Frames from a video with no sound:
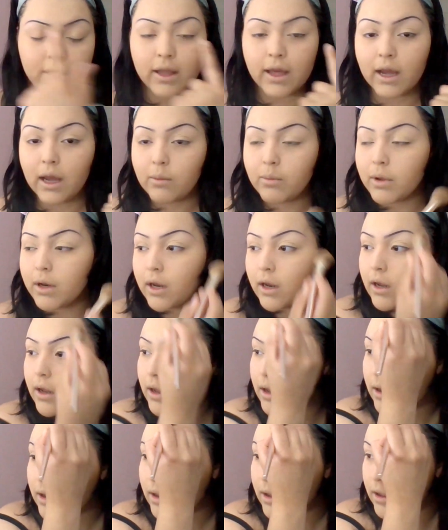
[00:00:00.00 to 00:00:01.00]
Like I put it
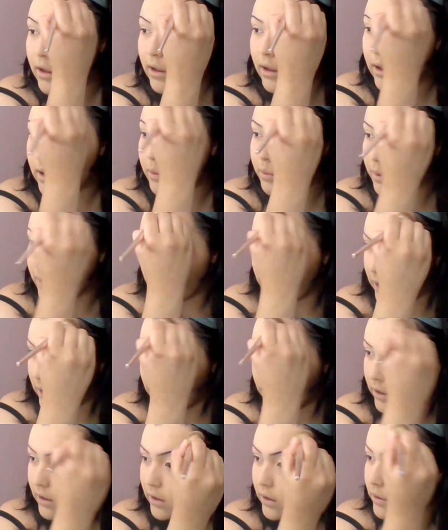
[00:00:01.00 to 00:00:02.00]
up
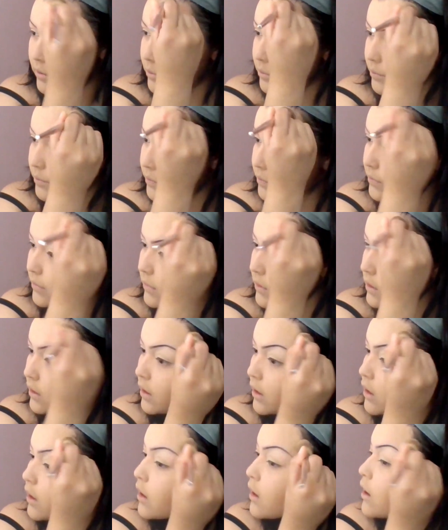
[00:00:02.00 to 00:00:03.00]
here
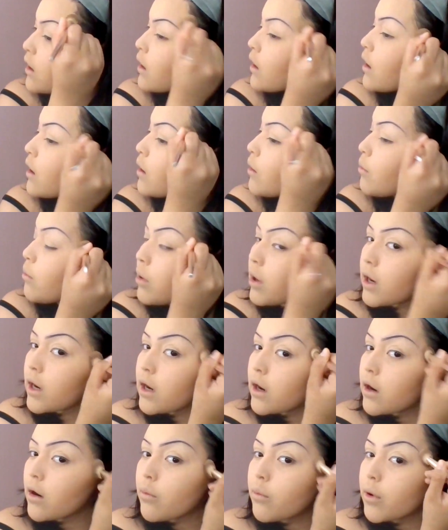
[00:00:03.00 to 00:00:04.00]
and
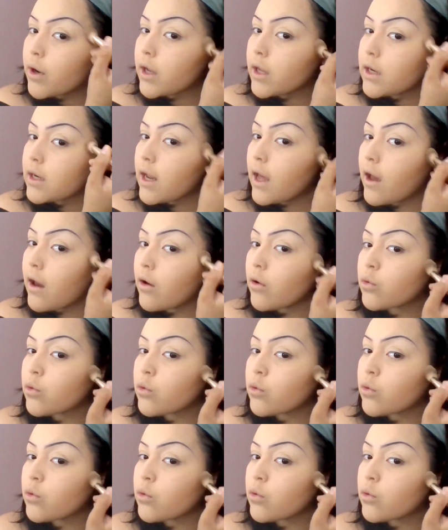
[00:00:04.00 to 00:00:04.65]
bring it down.